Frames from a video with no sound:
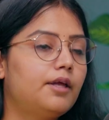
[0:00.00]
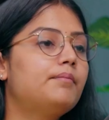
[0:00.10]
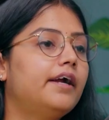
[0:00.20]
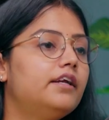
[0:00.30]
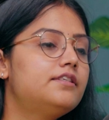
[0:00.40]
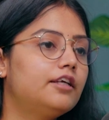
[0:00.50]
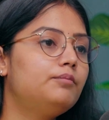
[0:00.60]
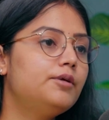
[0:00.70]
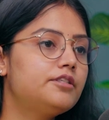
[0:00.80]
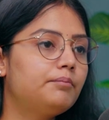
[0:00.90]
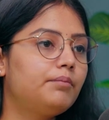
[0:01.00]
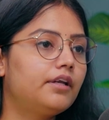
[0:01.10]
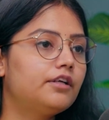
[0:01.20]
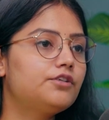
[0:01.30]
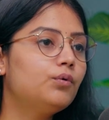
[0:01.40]
There might still be some
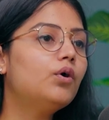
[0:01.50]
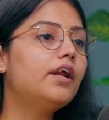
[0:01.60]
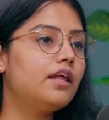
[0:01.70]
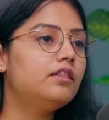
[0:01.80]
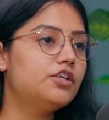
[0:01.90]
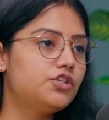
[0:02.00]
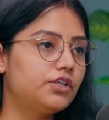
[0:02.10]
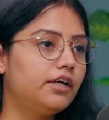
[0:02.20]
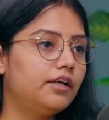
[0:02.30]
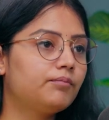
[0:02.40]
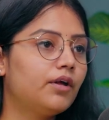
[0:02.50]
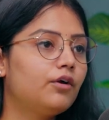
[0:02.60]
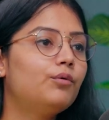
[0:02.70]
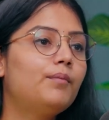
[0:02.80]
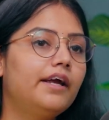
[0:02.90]
parents who are in the journey,
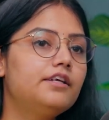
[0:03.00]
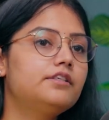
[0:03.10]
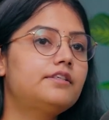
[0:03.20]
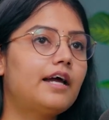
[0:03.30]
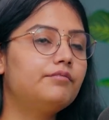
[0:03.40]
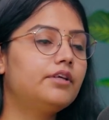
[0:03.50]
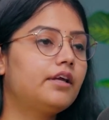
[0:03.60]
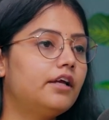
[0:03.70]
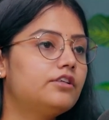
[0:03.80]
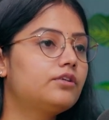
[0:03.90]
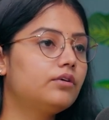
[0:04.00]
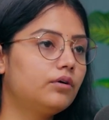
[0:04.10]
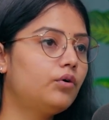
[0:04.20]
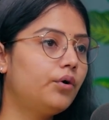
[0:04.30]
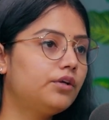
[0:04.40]
who might just have their kids
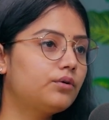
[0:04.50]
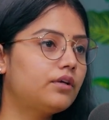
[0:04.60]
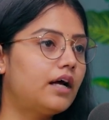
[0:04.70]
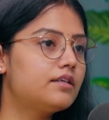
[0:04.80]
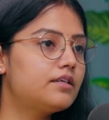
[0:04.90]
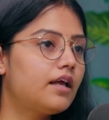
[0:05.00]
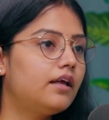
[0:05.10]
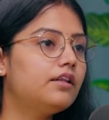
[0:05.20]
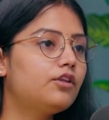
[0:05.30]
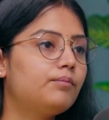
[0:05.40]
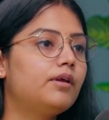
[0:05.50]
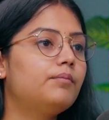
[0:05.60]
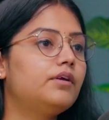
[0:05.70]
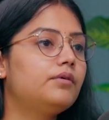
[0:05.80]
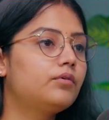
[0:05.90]
going to class 10th or
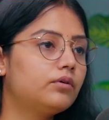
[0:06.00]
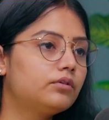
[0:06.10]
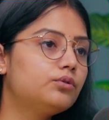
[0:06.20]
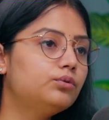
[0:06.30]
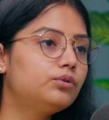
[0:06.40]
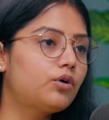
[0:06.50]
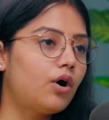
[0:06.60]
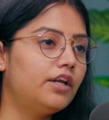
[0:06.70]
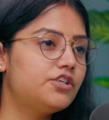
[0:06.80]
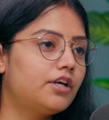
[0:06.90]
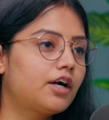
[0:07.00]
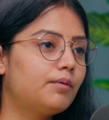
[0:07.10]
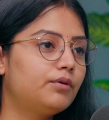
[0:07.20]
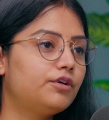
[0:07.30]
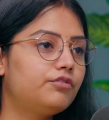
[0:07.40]
maybe soon college in a
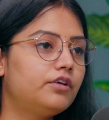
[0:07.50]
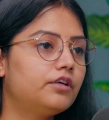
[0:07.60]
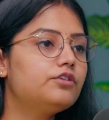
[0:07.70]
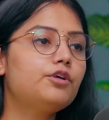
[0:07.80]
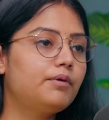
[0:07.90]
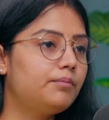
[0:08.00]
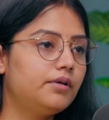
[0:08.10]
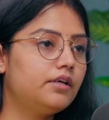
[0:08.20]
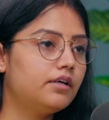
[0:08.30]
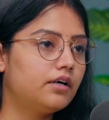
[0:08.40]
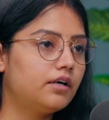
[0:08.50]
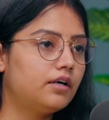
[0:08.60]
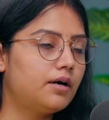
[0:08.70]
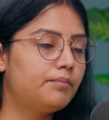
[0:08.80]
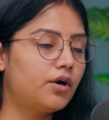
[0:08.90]
couple of years or maybe
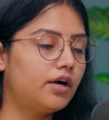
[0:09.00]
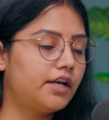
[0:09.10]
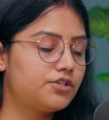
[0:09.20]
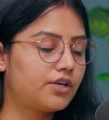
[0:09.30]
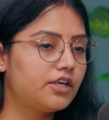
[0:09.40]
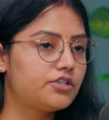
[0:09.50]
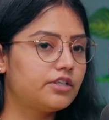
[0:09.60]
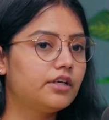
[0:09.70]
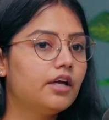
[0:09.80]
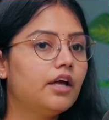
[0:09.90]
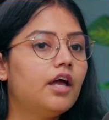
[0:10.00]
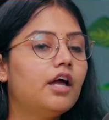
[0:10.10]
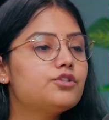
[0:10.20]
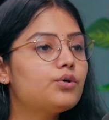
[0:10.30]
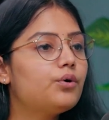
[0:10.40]
abroad education.
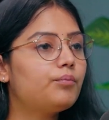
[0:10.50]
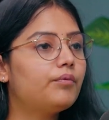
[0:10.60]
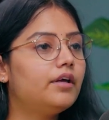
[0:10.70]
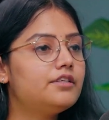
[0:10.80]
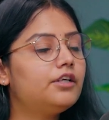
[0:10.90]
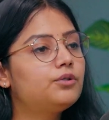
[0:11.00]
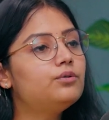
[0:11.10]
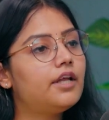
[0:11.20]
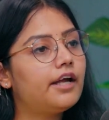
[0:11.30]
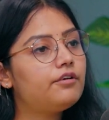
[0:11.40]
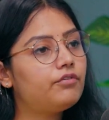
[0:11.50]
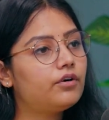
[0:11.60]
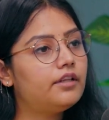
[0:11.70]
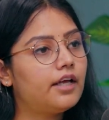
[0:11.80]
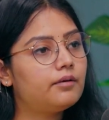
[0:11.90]
So, is it too late for
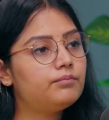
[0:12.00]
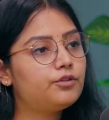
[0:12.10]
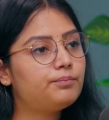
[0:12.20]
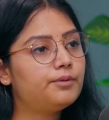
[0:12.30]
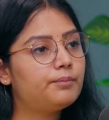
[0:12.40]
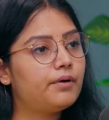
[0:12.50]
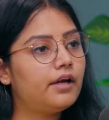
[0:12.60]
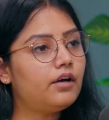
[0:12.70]
them to prepare?